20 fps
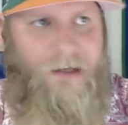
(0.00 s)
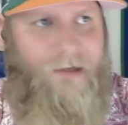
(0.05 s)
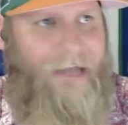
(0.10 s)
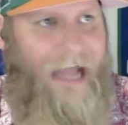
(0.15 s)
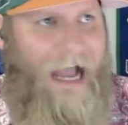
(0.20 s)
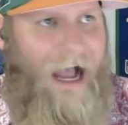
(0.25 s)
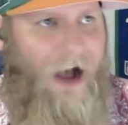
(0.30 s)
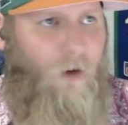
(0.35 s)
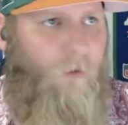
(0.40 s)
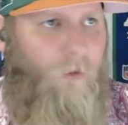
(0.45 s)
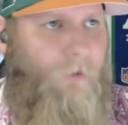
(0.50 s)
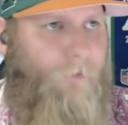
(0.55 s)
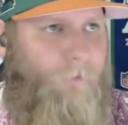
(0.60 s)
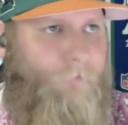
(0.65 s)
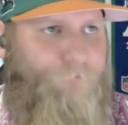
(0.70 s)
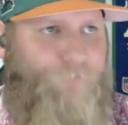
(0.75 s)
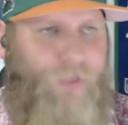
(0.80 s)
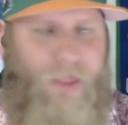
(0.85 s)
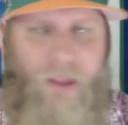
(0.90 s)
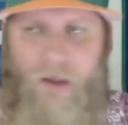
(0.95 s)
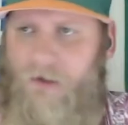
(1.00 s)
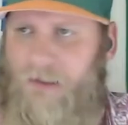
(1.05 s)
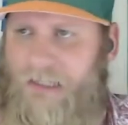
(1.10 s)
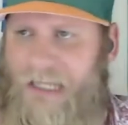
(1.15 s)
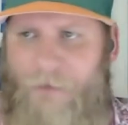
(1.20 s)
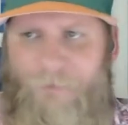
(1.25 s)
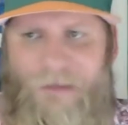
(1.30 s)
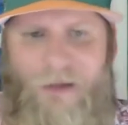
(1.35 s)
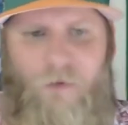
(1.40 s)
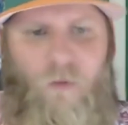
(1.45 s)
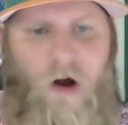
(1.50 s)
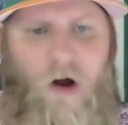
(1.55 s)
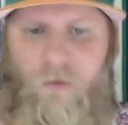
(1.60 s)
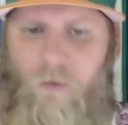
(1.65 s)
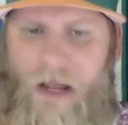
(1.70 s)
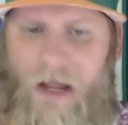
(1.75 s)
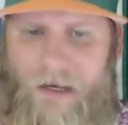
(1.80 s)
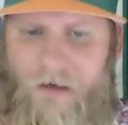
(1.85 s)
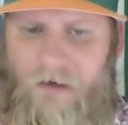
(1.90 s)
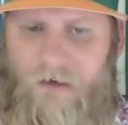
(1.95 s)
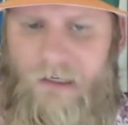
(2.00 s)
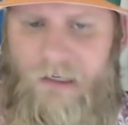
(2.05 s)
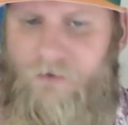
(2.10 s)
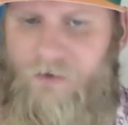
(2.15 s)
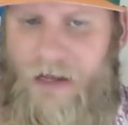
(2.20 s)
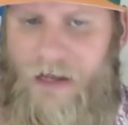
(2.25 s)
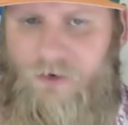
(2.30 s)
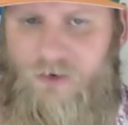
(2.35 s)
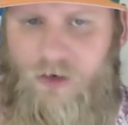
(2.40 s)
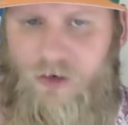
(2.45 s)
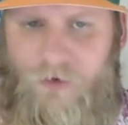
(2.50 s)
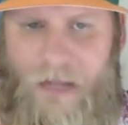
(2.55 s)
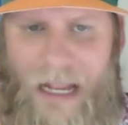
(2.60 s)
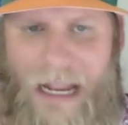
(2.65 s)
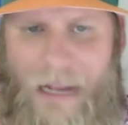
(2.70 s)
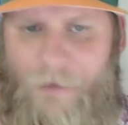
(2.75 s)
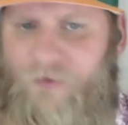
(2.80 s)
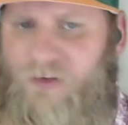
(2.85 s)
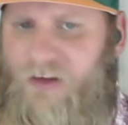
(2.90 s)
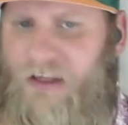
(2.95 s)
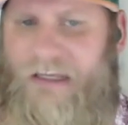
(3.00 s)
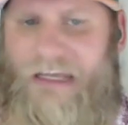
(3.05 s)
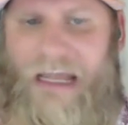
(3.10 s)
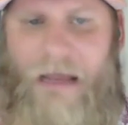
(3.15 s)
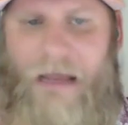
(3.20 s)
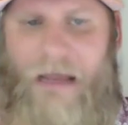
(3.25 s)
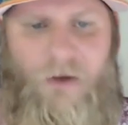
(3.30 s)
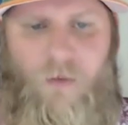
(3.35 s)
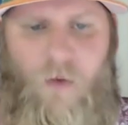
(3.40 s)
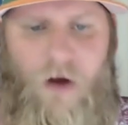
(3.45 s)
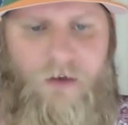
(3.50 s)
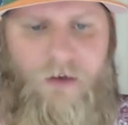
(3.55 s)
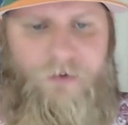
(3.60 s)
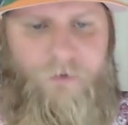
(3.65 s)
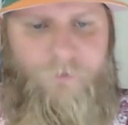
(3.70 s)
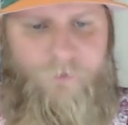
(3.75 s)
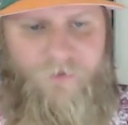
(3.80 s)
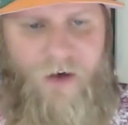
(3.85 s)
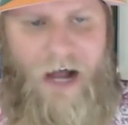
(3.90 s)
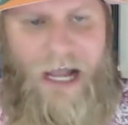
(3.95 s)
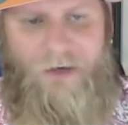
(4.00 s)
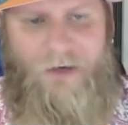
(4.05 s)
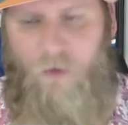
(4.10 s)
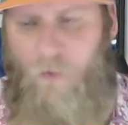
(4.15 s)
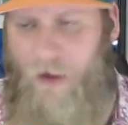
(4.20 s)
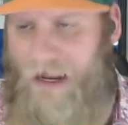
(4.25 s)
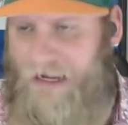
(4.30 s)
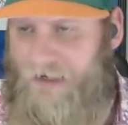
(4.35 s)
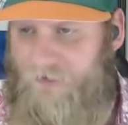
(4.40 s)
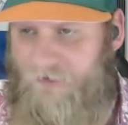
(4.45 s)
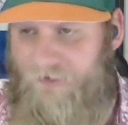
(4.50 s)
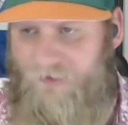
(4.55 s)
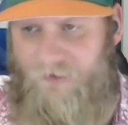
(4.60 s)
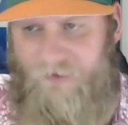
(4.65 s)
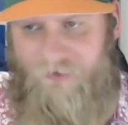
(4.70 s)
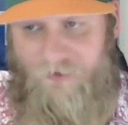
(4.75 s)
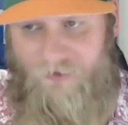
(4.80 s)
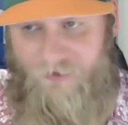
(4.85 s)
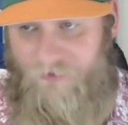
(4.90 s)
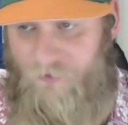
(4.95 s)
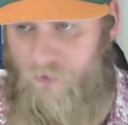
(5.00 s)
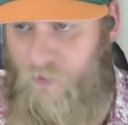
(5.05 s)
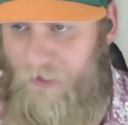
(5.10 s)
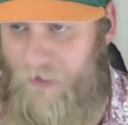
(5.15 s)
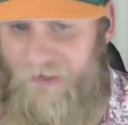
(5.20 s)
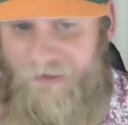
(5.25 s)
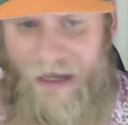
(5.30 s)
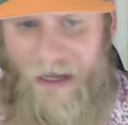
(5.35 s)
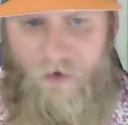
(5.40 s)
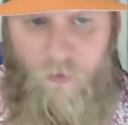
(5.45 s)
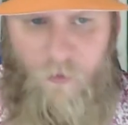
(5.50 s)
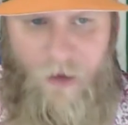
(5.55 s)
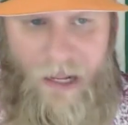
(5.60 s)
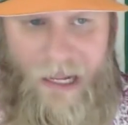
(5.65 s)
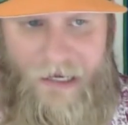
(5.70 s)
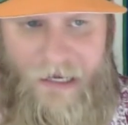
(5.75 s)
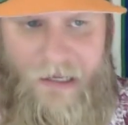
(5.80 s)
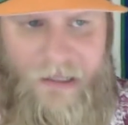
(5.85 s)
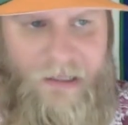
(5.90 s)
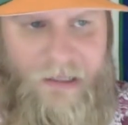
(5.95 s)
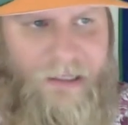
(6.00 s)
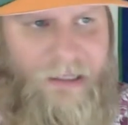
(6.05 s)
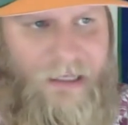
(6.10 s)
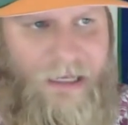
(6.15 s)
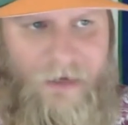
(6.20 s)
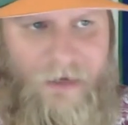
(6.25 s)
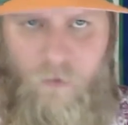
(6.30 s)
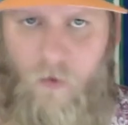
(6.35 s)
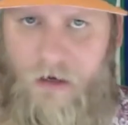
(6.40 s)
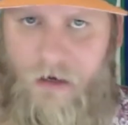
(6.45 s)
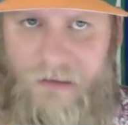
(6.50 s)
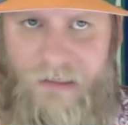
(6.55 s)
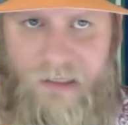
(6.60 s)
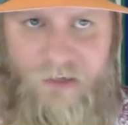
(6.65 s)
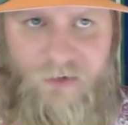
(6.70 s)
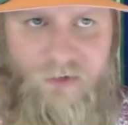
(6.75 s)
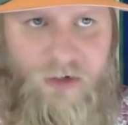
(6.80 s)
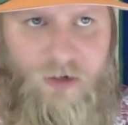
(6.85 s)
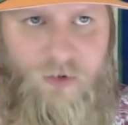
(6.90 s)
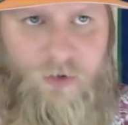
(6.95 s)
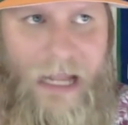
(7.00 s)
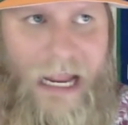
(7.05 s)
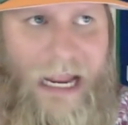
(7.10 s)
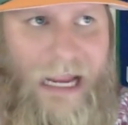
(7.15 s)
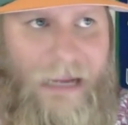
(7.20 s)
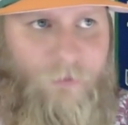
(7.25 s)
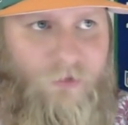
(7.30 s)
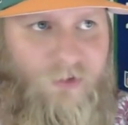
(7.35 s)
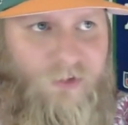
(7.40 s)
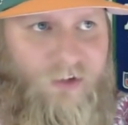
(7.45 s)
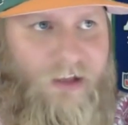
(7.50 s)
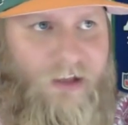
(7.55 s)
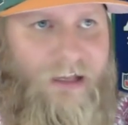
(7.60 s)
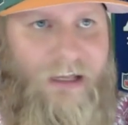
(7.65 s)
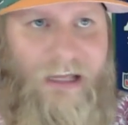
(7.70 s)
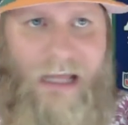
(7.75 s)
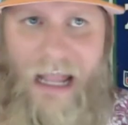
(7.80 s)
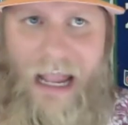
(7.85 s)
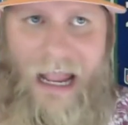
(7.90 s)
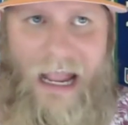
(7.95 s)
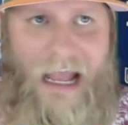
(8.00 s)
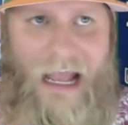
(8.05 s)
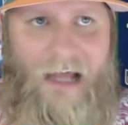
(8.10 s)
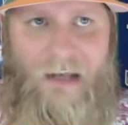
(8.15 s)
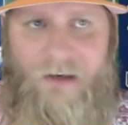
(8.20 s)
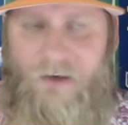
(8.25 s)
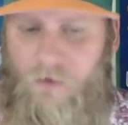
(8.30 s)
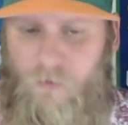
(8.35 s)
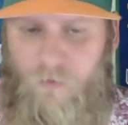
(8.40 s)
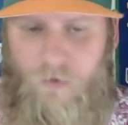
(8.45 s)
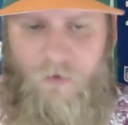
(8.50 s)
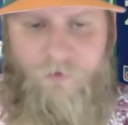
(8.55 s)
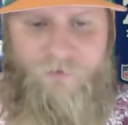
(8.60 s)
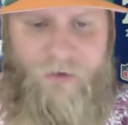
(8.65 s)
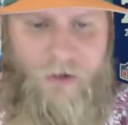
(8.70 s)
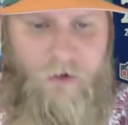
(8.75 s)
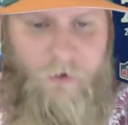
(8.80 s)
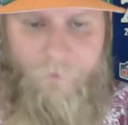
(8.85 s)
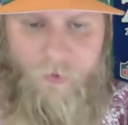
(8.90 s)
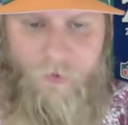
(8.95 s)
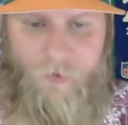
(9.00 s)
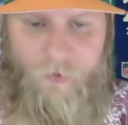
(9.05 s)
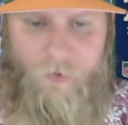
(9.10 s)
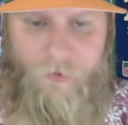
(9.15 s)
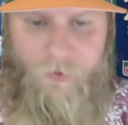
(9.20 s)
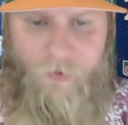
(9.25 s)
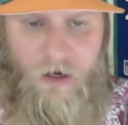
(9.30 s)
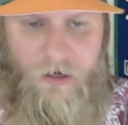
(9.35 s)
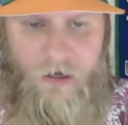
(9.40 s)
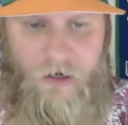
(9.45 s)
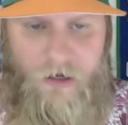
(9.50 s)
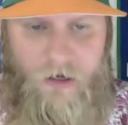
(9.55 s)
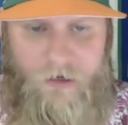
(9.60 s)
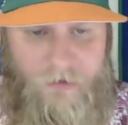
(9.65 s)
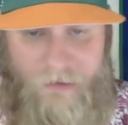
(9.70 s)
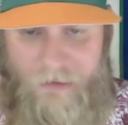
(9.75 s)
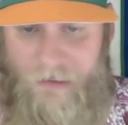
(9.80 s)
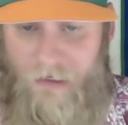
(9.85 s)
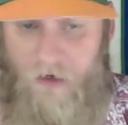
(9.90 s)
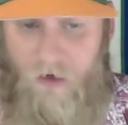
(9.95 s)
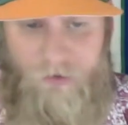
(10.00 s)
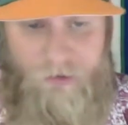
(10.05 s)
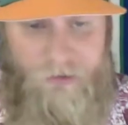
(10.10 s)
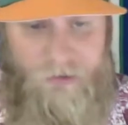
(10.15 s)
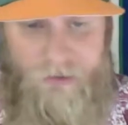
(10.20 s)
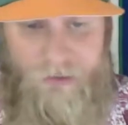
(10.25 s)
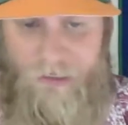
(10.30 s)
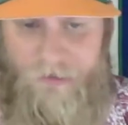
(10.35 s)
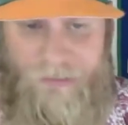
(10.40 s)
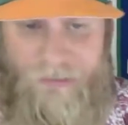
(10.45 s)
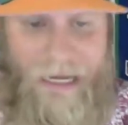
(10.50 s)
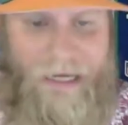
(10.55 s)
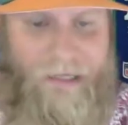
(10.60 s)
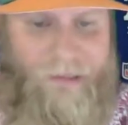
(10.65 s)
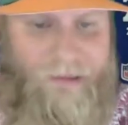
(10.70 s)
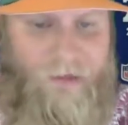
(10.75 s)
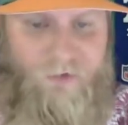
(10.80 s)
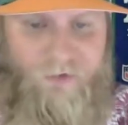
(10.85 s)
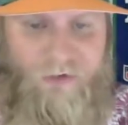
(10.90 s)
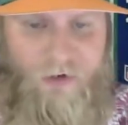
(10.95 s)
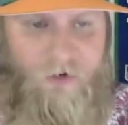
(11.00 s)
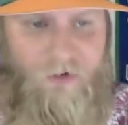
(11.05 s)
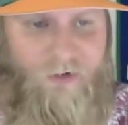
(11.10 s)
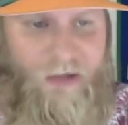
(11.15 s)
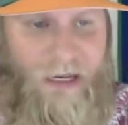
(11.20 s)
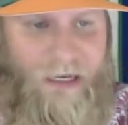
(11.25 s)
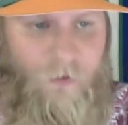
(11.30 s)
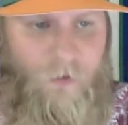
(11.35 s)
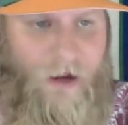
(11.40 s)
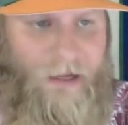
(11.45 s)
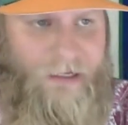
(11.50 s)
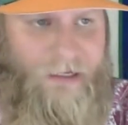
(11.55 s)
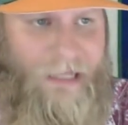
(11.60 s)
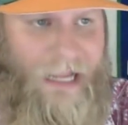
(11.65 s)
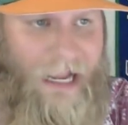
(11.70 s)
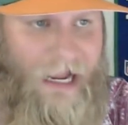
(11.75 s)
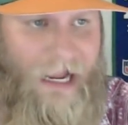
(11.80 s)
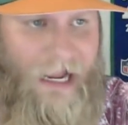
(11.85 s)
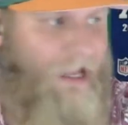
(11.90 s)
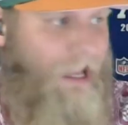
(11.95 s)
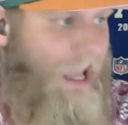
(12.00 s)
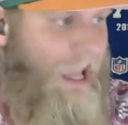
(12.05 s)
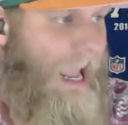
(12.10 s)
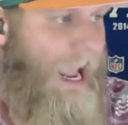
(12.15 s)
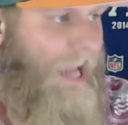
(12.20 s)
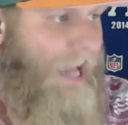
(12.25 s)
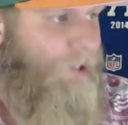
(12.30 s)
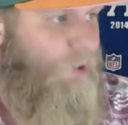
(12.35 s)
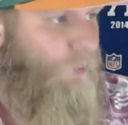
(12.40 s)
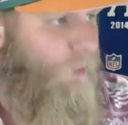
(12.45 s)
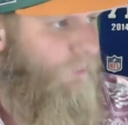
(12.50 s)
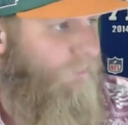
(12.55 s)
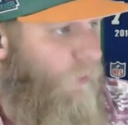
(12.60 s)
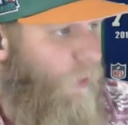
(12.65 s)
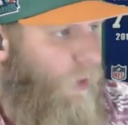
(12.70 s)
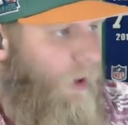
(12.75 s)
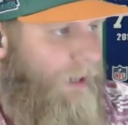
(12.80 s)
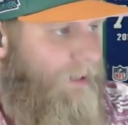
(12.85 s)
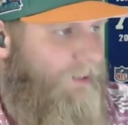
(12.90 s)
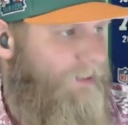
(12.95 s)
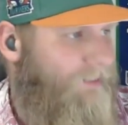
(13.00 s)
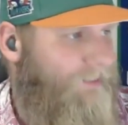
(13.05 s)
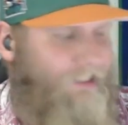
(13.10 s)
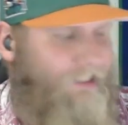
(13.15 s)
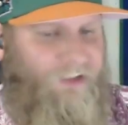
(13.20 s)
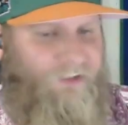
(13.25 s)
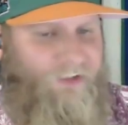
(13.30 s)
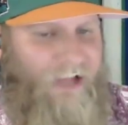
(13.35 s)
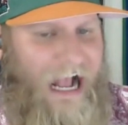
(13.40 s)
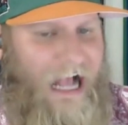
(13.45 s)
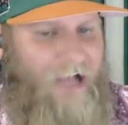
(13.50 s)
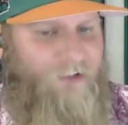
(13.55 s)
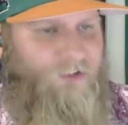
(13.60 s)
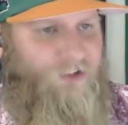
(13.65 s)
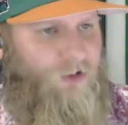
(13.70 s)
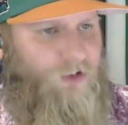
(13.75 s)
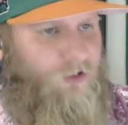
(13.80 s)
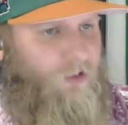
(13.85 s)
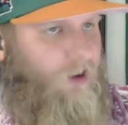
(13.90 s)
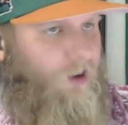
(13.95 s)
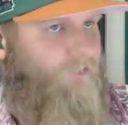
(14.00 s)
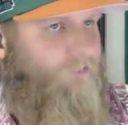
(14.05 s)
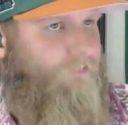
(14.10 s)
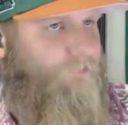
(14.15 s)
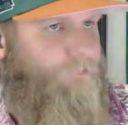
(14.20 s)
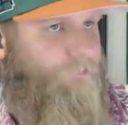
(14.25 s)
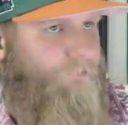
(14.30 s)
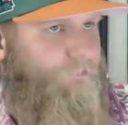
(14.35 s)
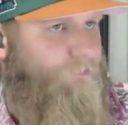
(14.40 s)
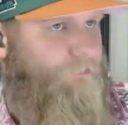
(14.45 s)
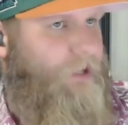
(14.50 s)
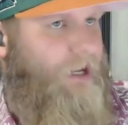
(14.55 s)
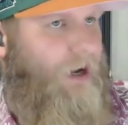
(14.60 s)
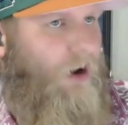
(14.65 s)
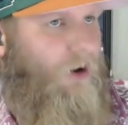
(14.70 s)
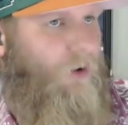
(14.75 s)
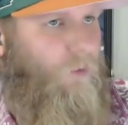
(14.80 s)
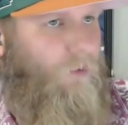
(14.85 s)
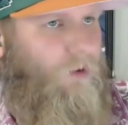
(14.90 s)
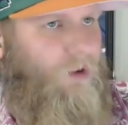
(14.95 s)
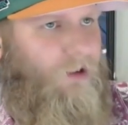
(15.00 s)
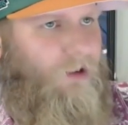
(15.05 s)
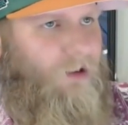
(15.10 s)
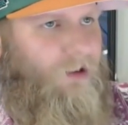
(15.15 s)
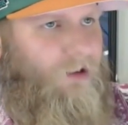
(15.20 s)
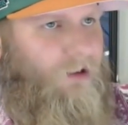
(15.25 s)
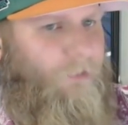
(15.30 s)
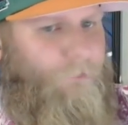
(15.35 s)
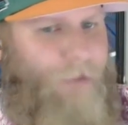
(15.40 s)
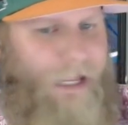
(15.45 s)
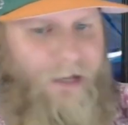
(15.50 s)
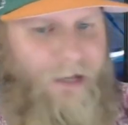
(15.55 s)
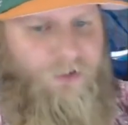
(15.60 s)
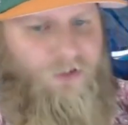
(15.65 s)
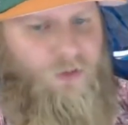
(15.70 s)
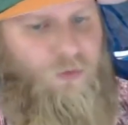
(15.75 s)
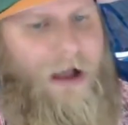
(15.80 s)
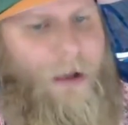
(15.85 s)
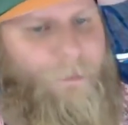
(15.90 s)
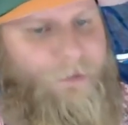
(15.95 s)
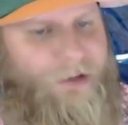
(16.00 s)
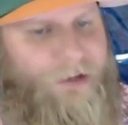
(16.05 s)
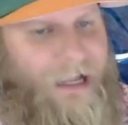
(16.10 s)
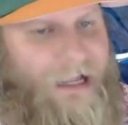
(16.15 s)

Now, get me one win. You've got 2 games. Get me one of them. Find a way to squeeze out a win in one of these 2 games, and we're feeling pretty good. You know, you take this series any way you can, and you avoid the disaster of, you know, being swept.